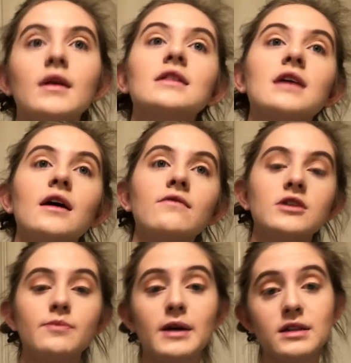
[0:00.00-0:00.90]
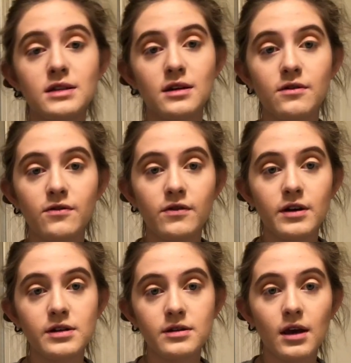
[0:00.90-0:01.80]
It's kind of expansive.
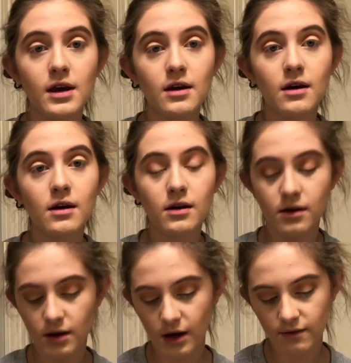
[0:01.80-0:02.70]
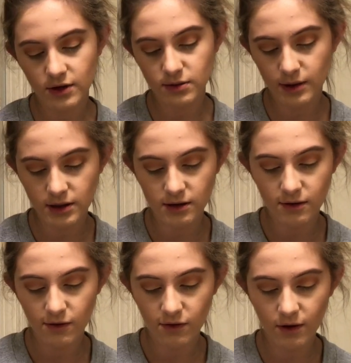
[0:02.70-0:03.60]
It's like kind of
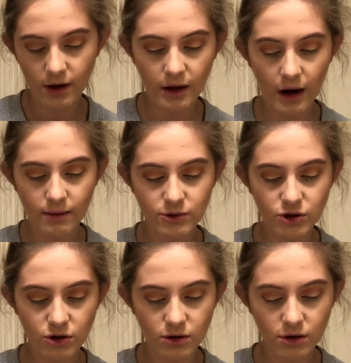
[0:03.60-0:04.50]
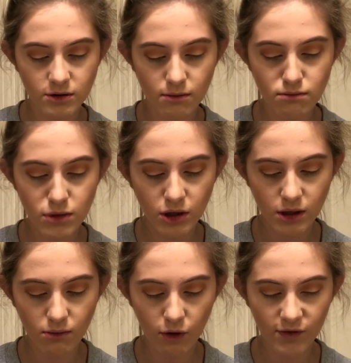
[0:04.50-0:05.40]
expansive, and I'm sure there's a
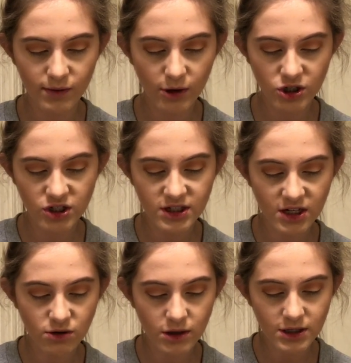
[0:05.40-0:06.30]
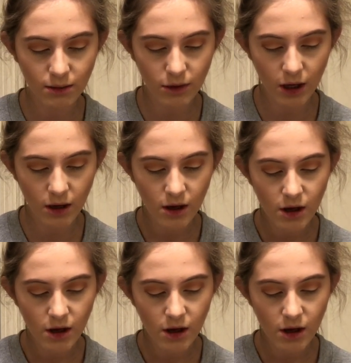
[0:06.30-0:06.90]
million Morphe brushes that do the same thing.